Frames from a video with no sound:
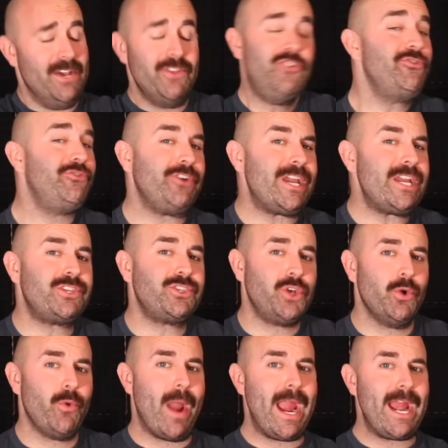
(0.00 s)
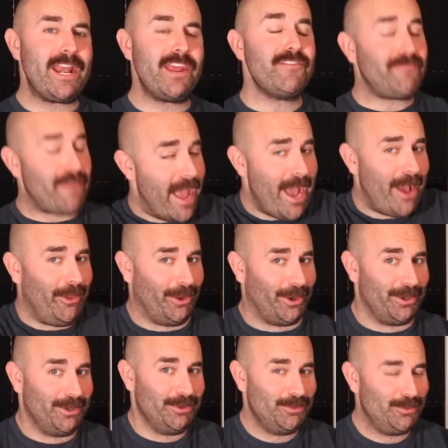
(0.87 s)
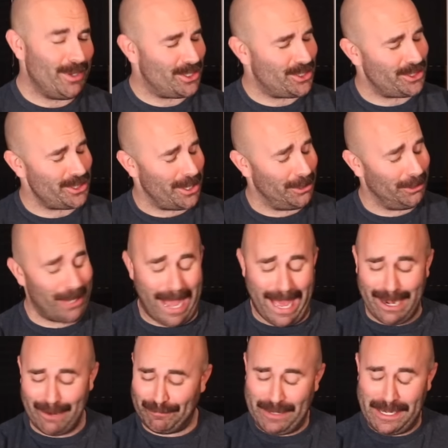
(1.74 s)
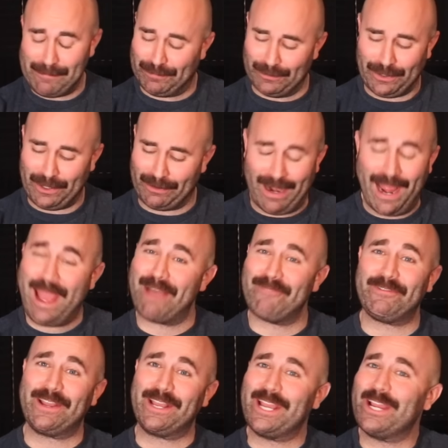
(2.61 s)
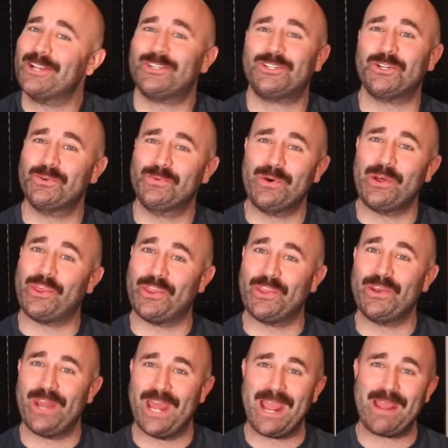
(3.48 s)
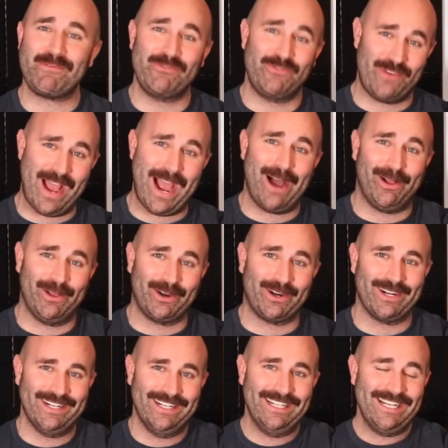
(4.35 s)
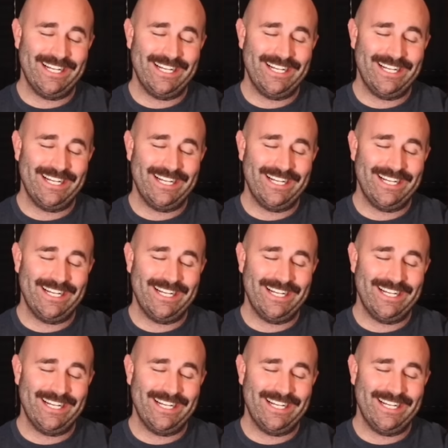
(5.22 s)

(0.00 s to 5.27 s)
The V280 Valor, which a lot of people are having issue with the name Valor,